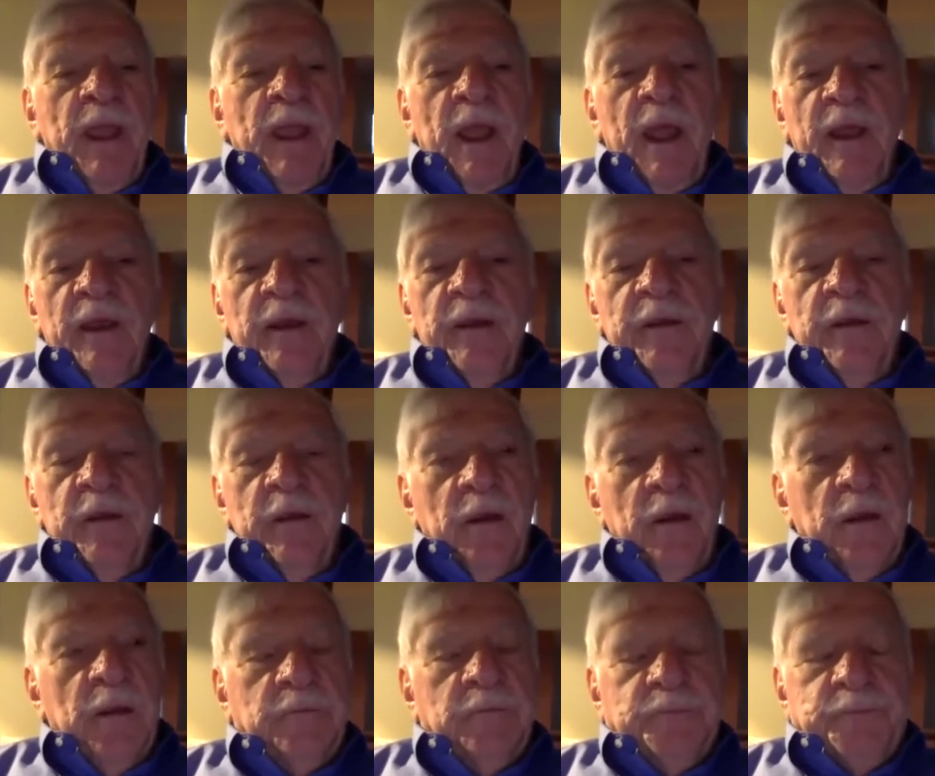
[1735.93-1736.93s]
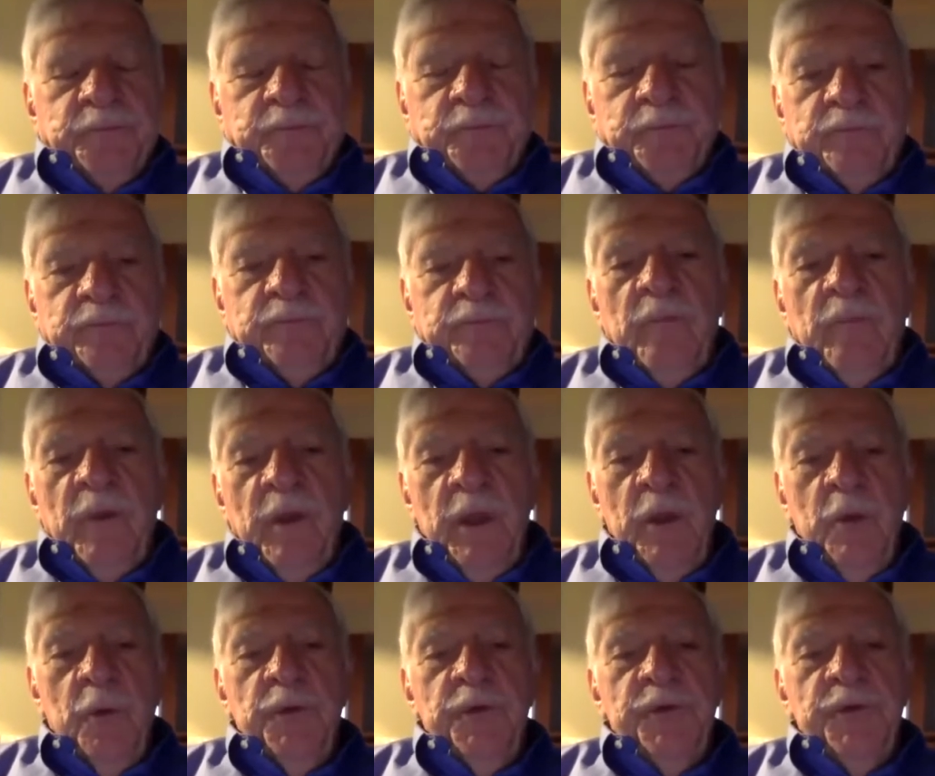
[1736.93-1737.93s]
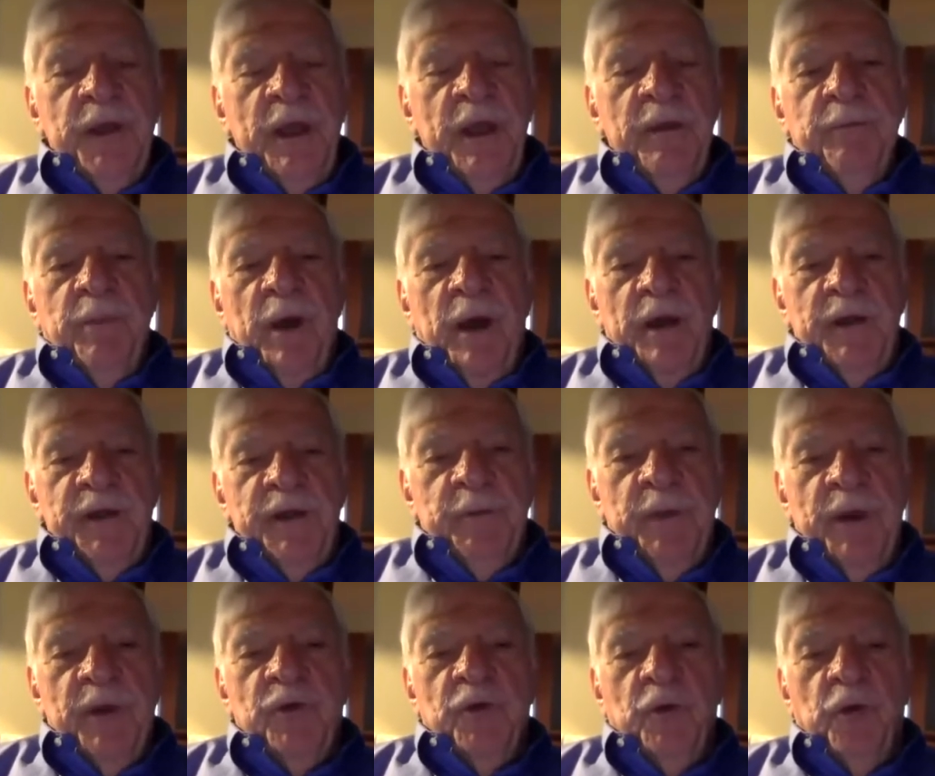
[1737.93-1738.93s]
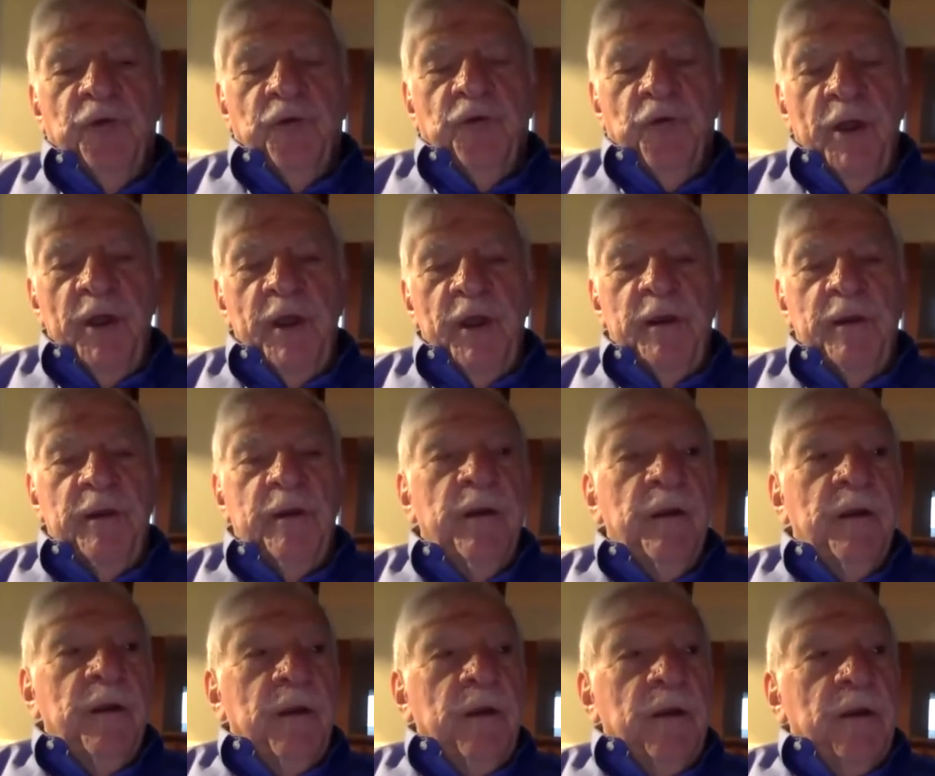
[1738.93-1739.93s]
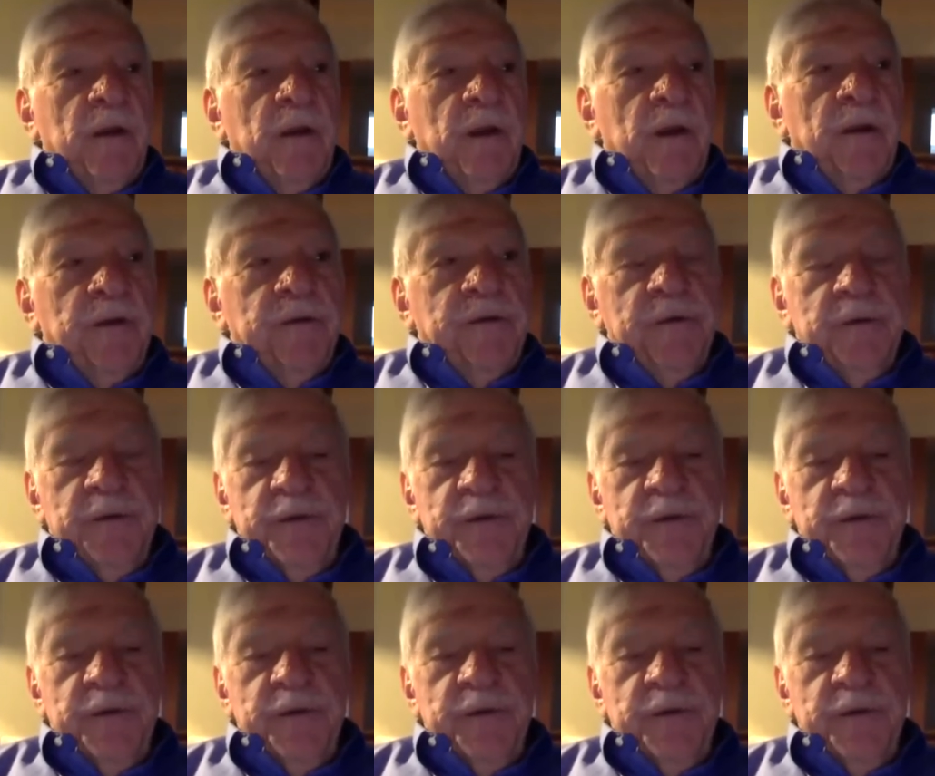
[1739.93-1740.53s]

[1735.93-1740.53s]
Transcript: And um, he was sent by special train uh, to the